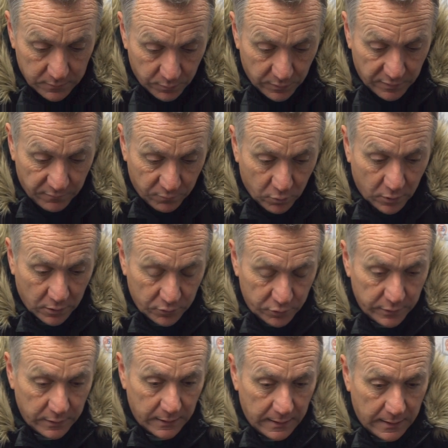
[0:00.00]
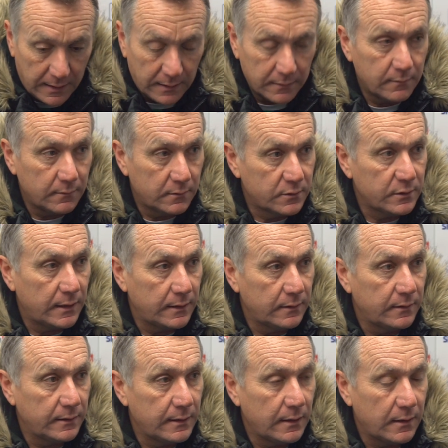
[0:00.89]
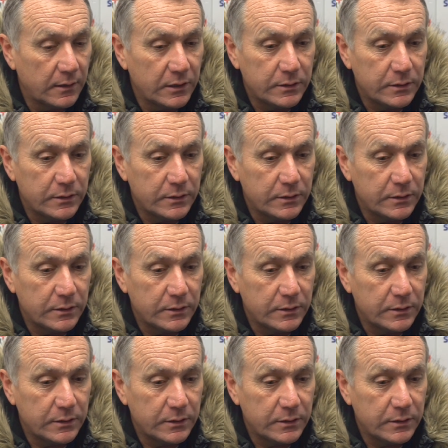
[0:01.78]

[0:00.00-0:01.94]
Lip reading: we've worked really hard and tried to do that.